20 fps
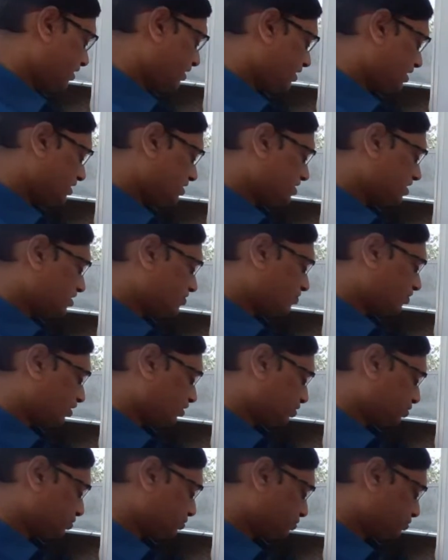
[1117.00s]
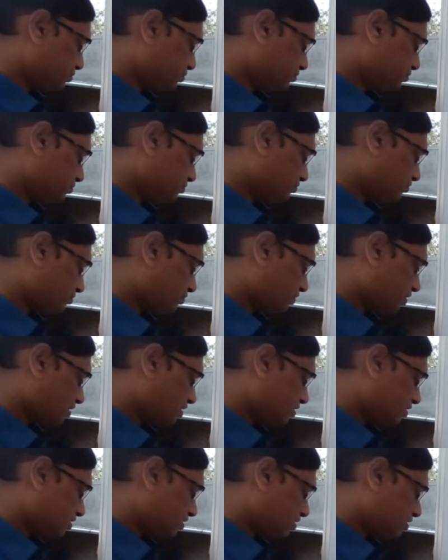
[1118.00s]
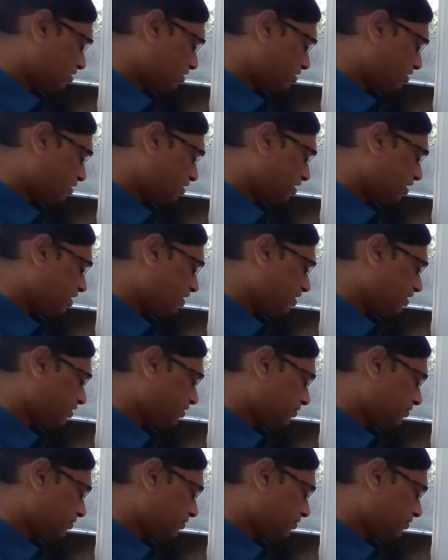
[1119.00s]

is equal to 3